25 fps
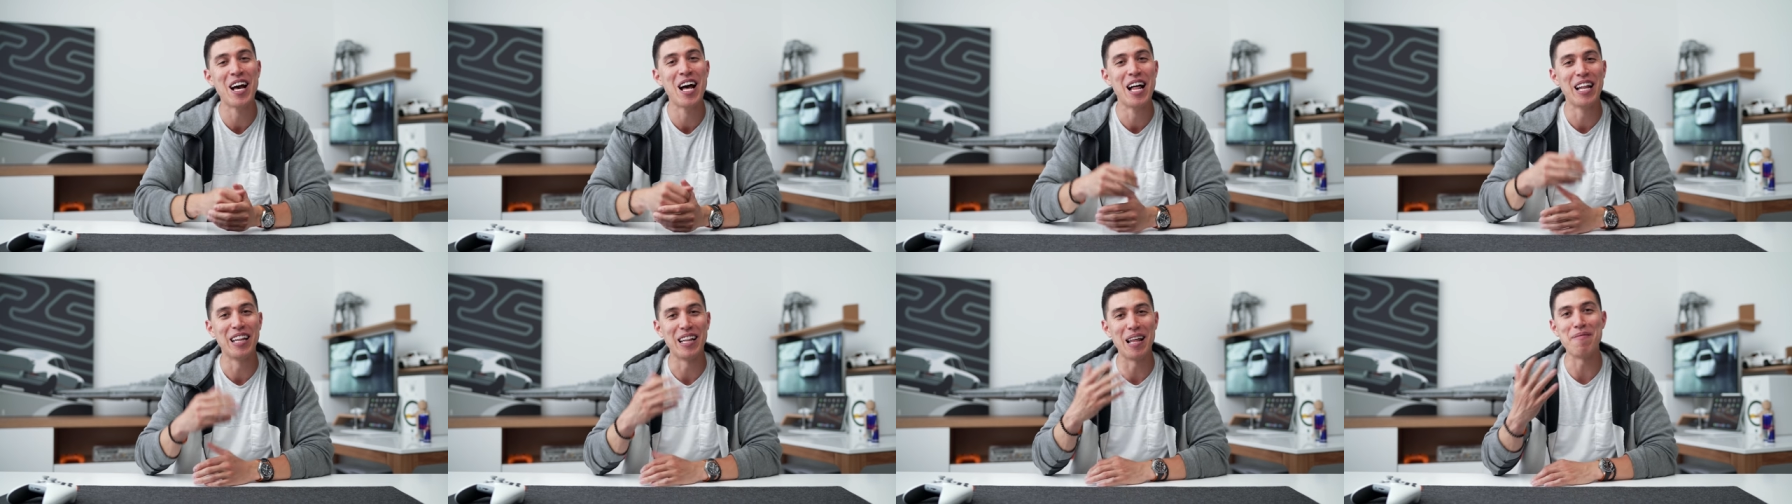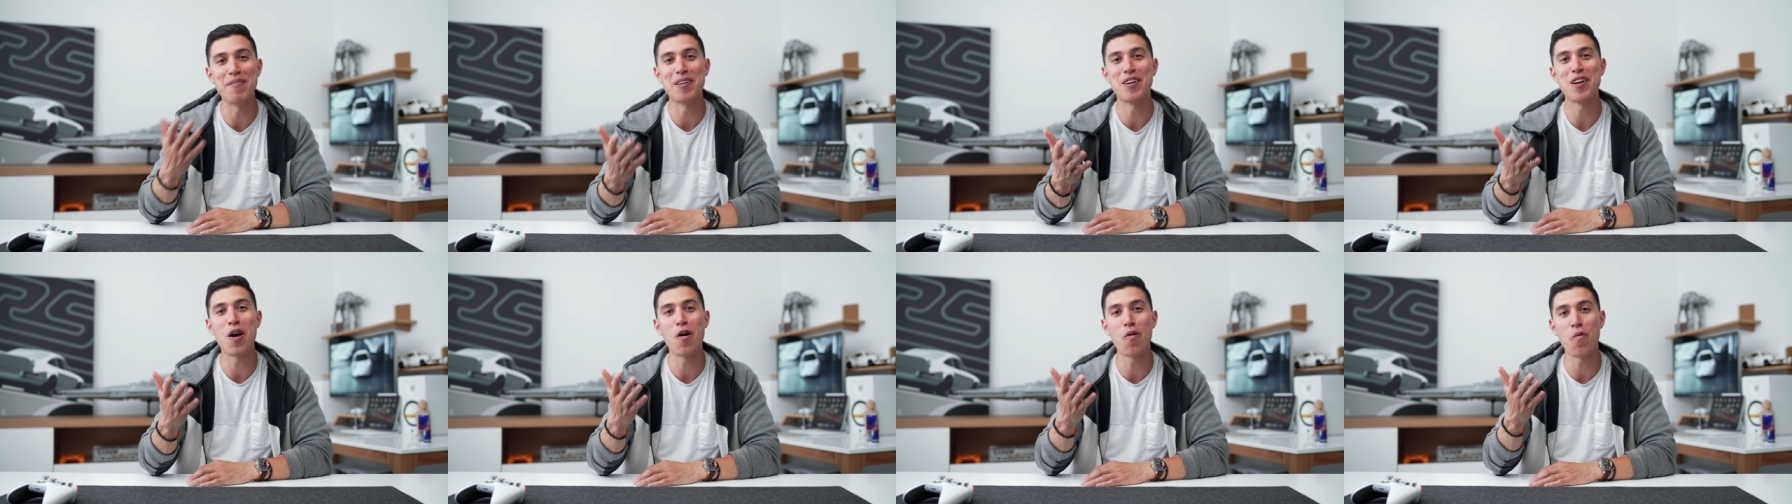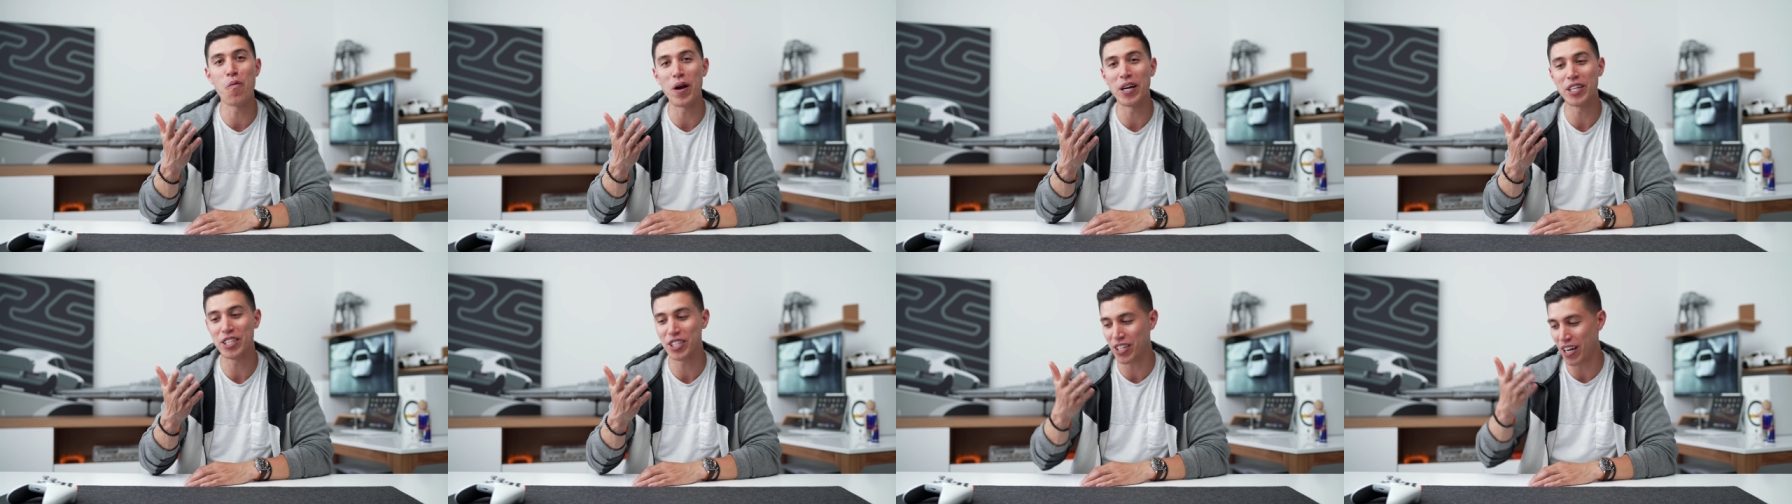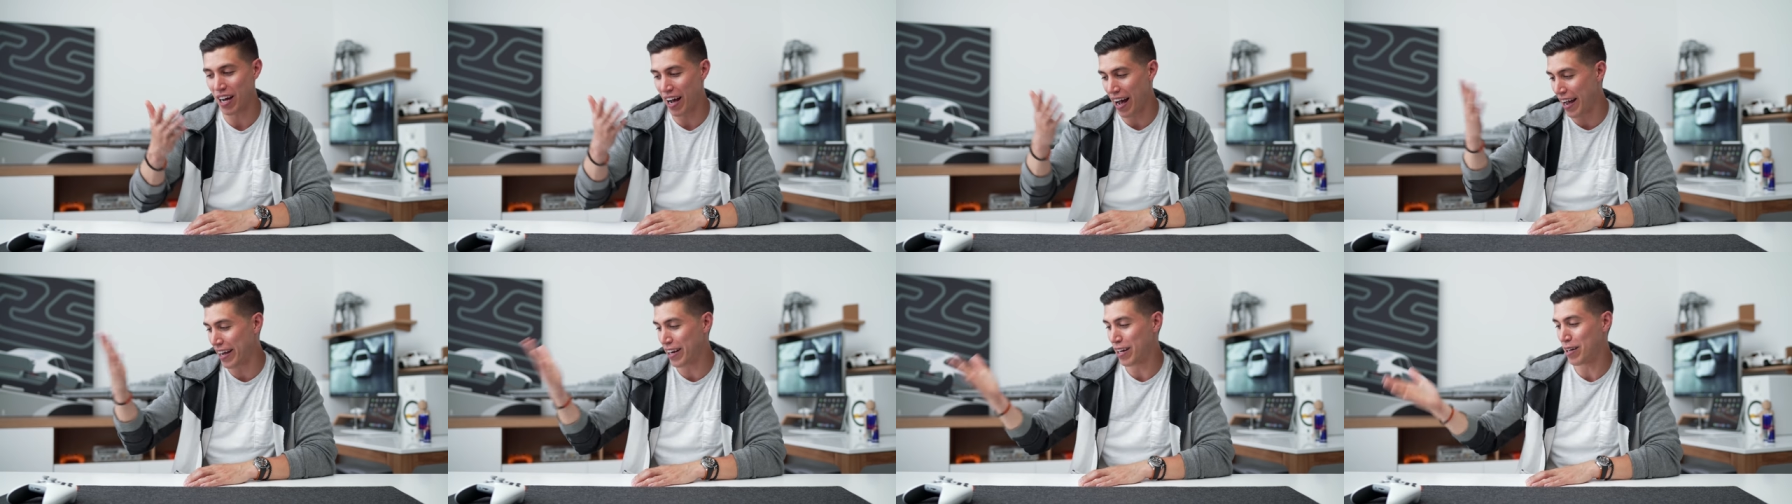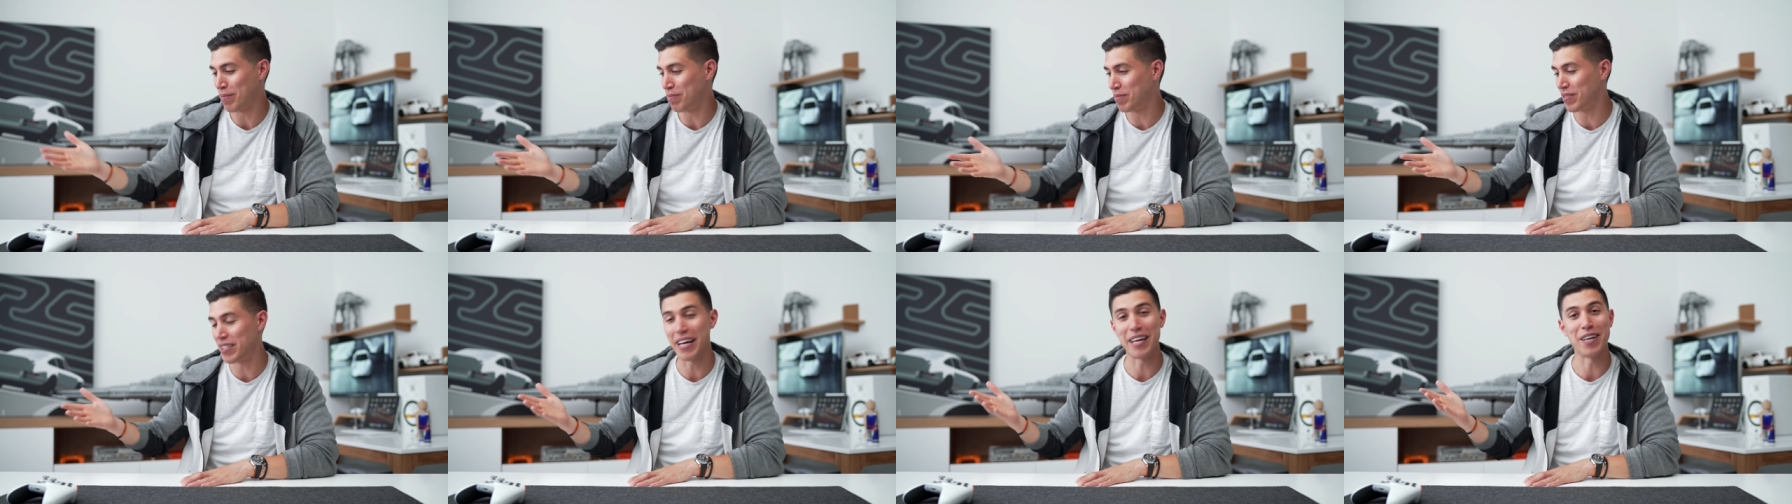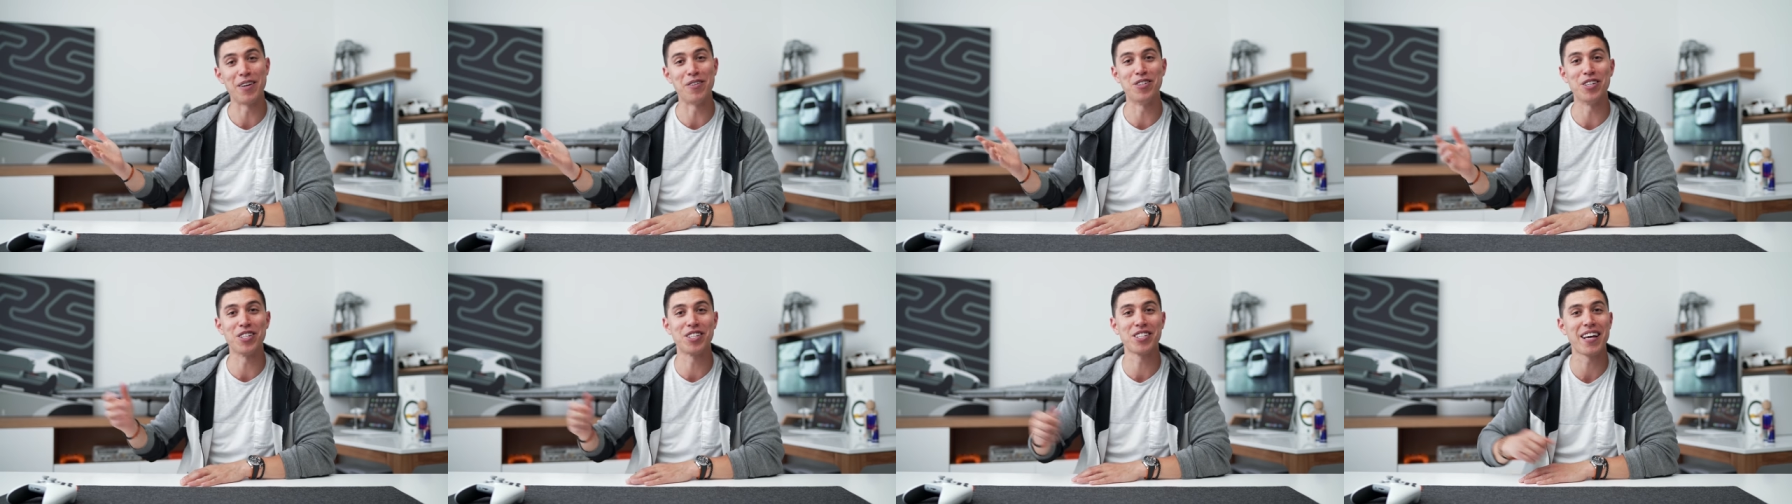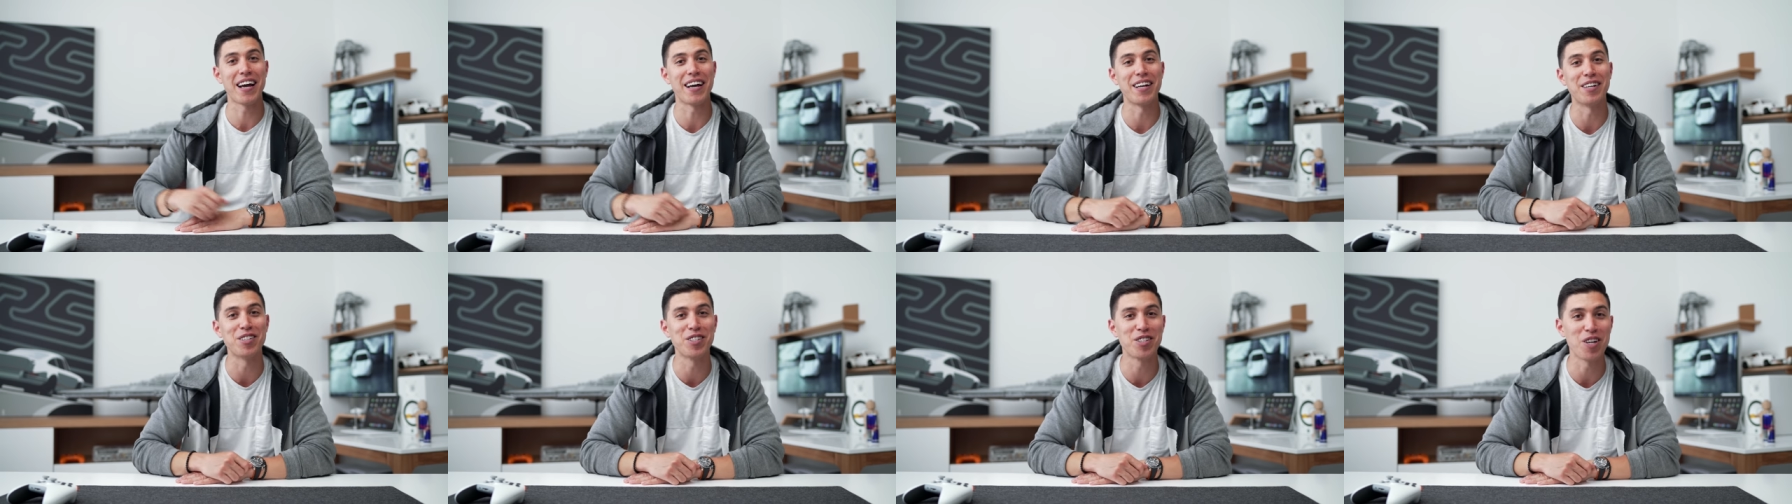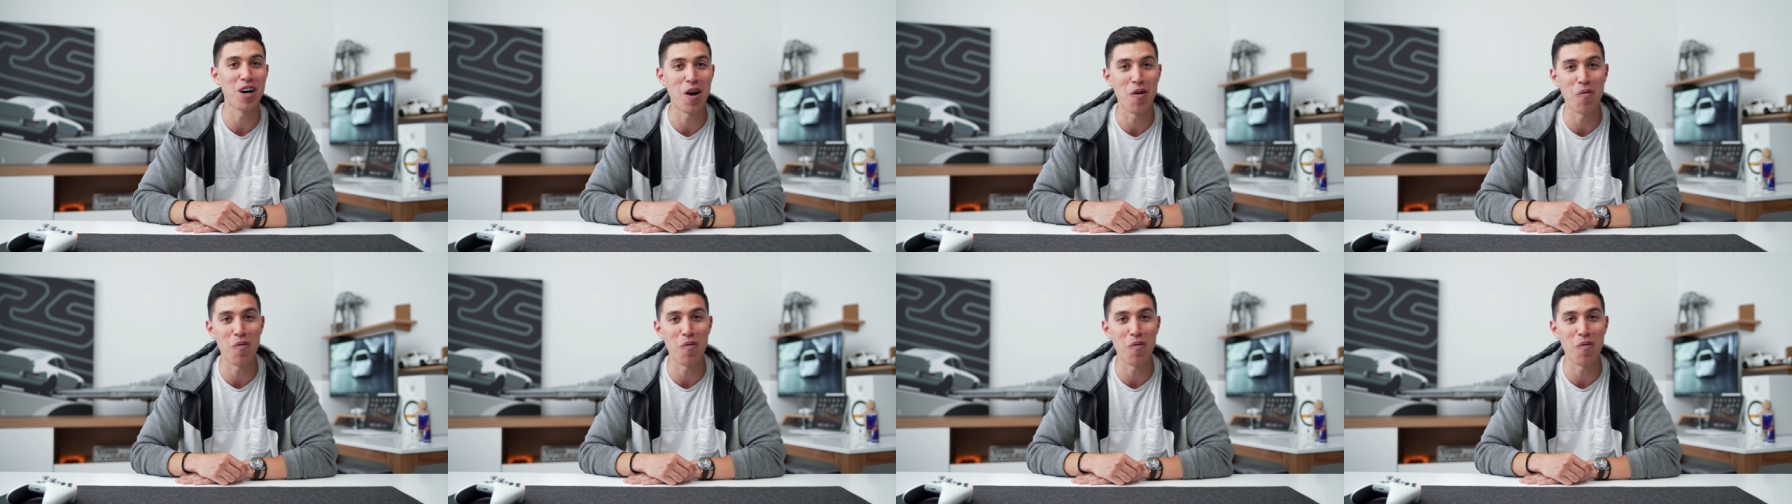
Let me know which items that you just kind of saw